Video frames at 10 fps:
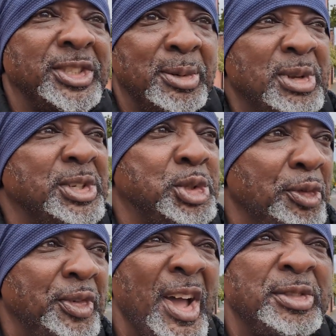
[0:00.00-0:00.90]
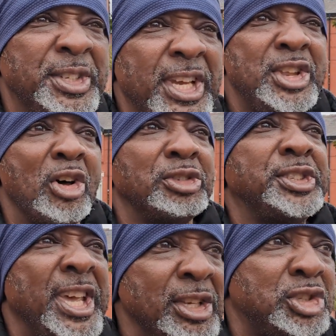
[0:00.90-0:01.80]
Because some of the stuff I've seen on
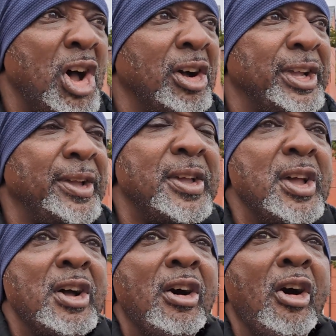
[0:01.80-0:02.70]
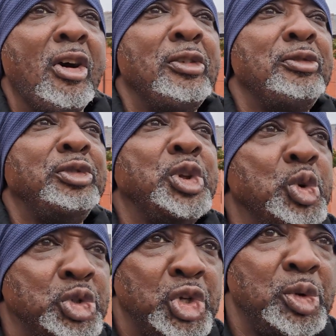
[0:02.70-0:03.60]
TikTok, on
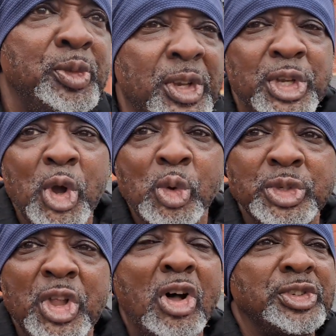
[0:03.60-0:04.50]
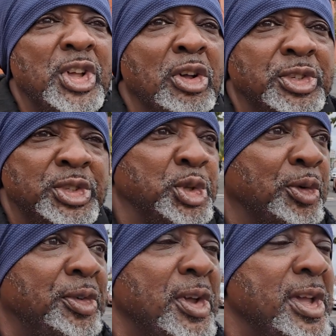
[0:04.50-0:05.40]
YouTube videos and all sorts of
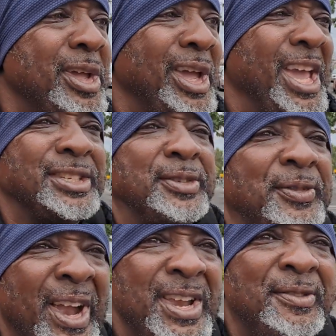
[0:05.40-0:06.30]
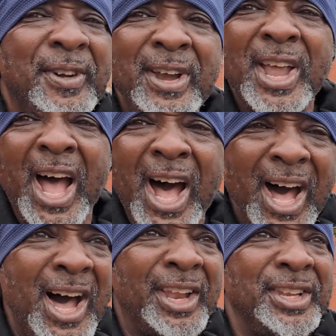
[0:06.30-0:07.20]
stuff, it's very, very
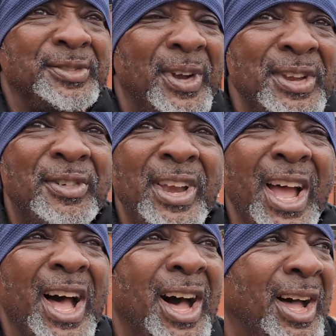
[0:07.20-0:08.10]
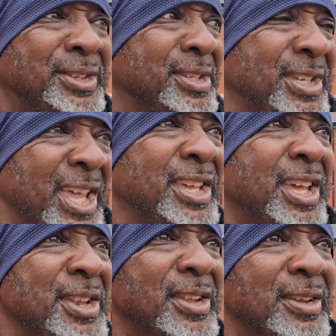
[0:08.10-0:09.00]
hard. It's very, very hard to
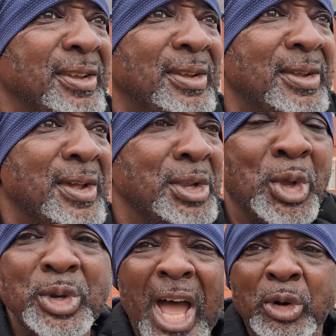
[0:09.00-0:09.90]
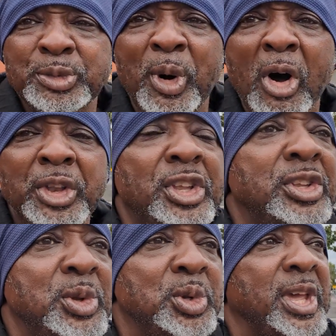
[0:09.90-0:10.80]
take in. Knowing that I was born
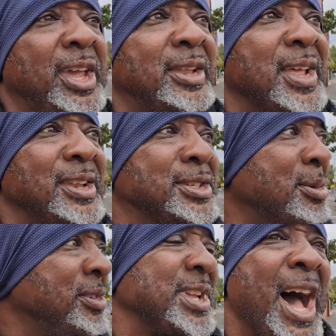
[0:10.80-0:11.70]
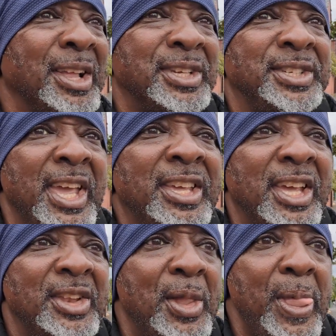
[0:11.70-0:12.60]
in the UK, and it's something hard to
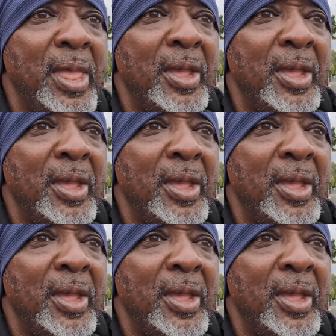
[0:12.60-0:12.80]
take in.